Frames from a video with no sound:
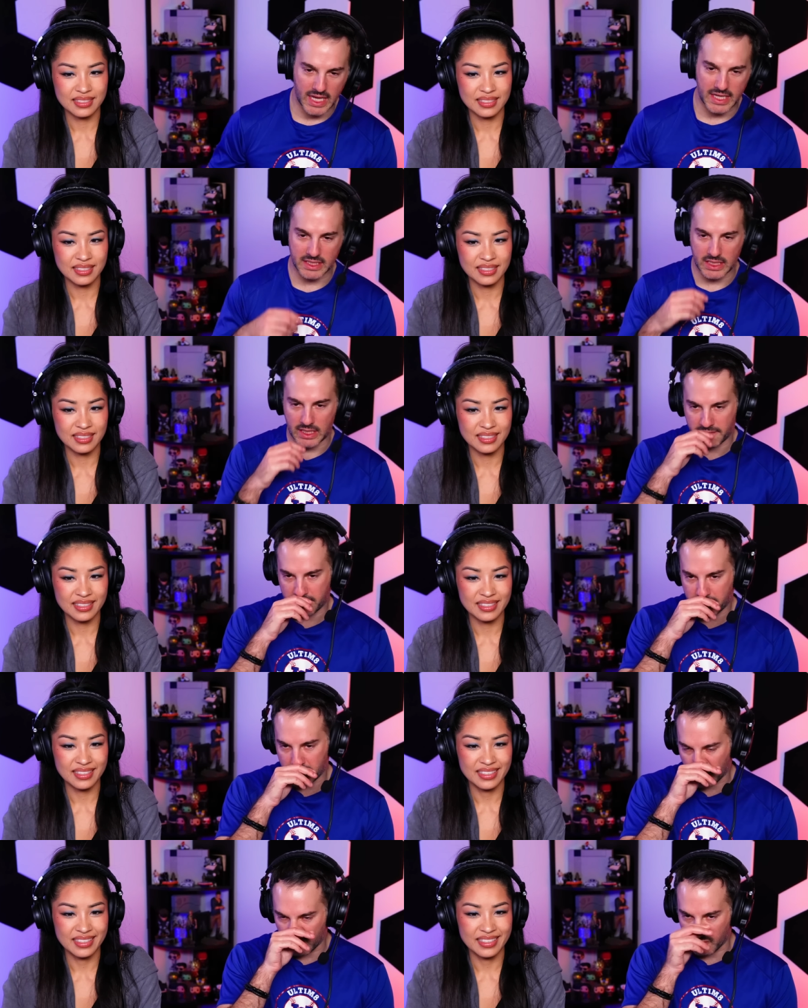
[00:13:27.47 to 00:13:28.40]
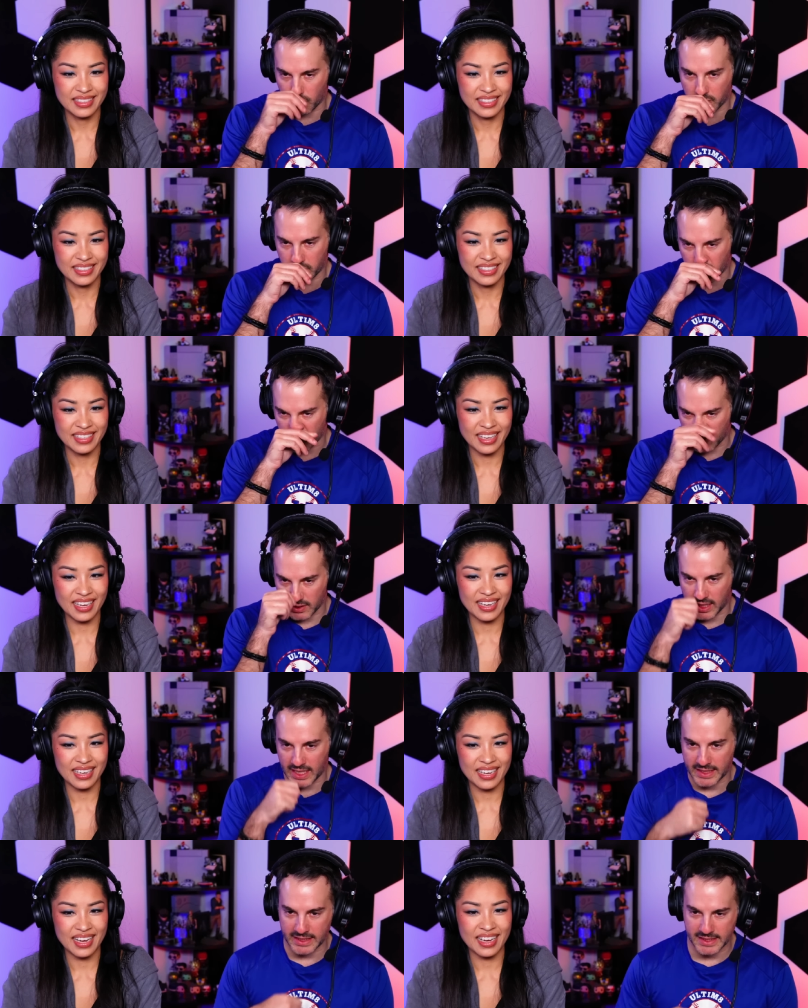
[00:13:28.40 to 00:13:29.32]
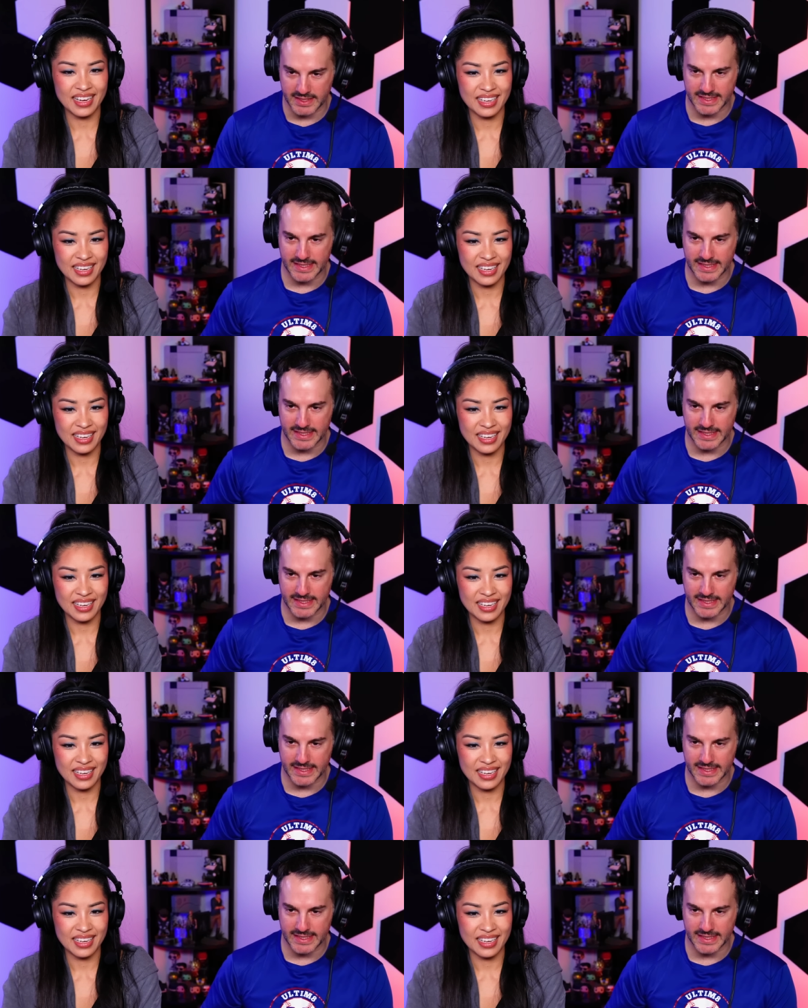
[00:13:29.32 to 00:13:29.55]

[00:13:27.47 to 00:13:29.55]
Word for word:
Speaker 1: And you fell for it. Hook, ha, line, ha, and